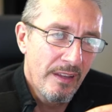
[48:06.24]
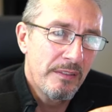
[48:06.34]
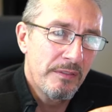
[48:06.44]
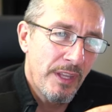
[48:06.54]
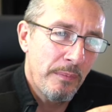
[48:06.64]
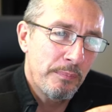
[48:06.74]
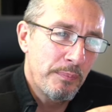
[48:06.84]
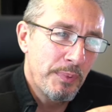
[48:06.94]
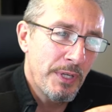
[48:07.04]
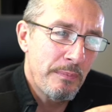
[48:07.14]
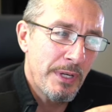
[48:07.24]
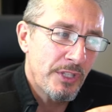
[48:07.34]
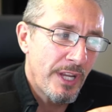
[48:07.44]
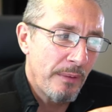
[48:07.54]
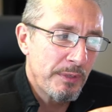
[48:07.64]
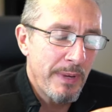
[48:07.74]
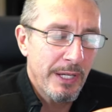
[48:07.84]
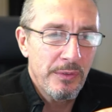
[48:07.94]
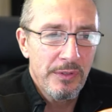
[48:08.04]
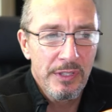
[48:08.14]
Yep. Pretty much comes back
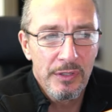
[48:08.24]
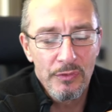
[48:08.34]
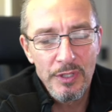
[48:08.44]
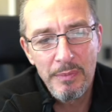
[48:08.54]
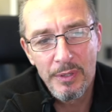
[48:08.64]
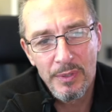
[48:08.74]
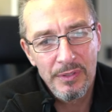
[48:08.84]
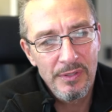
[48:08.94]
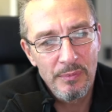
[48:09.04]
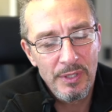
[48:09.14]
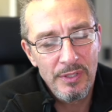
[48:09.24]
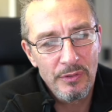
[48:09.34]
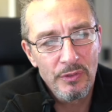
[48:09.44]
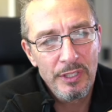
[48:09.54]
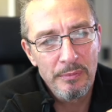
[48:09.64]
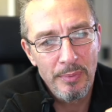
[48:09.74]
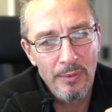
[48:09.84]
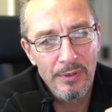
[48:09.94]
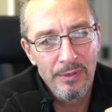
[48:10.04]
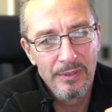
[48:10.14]
to the agreement, what's agreed
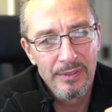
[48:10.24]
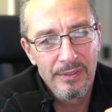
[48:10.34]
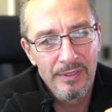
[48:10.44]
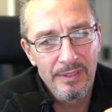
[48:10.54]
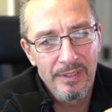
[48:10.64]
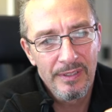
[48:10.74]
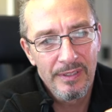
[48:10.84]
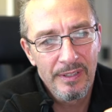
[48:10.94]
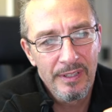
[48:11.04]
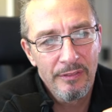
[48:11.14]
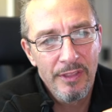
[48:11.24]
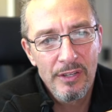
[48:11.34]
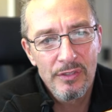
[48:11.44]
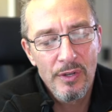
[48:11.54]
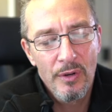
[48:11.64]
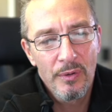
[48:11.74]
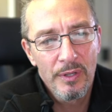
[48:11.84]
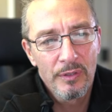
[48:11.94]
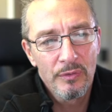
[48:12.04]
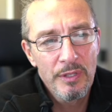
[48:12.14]
upon. Yeah. And if there's no
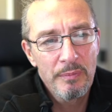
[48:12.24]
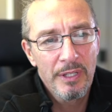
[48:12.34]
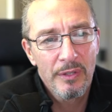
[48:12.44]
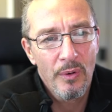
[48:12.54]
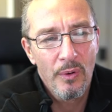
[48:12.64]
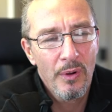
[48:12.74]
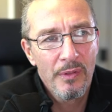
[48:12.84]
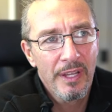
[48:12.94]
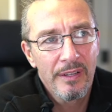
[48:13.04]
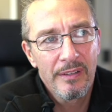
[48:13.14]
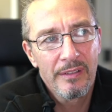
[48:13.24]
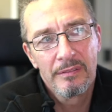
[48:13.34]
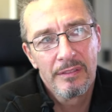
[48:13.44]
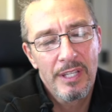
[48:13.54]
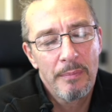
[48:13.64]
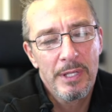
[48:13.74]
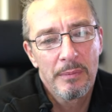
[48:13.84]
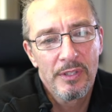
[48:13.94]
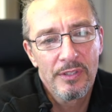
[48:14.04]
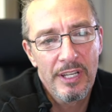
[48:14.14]
agreement at all, then
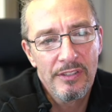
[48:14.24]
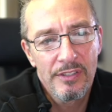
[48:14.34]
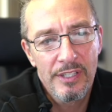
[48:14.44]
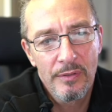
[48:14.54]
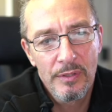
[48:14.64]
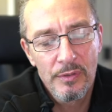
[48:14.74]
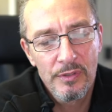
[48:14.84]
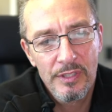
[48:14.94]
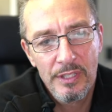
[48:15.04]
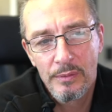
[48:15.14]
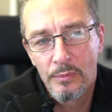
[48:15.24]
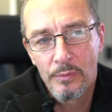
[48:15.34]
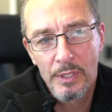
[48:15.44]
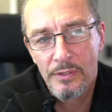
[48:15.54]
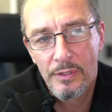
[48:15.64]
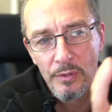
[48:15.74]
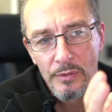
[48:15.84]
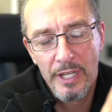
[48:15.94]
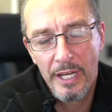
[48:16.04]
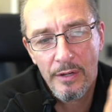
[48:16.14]
sometimes it's necessary to see what's the
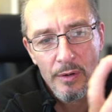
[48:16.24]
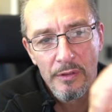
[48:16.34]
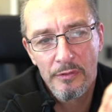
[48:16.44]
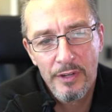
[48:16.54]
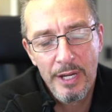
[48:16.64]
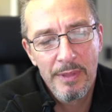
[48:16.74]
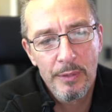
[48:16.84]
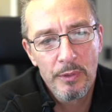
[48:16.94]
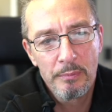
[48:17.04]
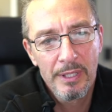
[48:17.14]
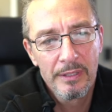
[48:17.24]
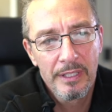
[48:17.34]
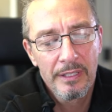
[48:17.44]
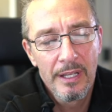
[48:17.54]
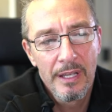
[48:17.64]
container or the frame that we're building.